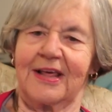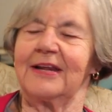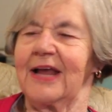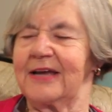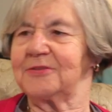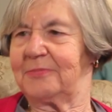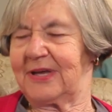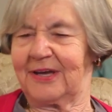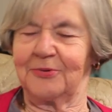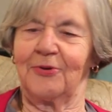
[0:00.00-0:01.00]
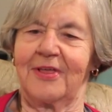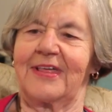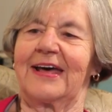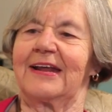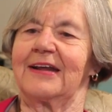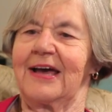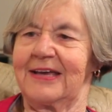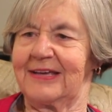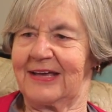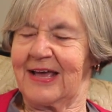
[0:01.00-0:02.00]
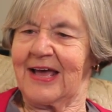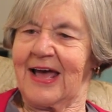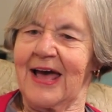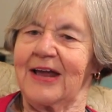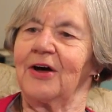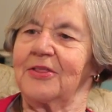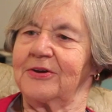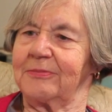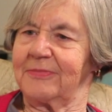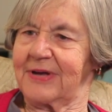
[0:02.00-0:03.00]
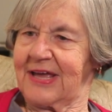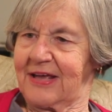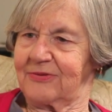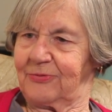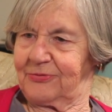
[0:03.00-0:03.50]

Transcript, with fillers: they liked me and all that and I had other, I had,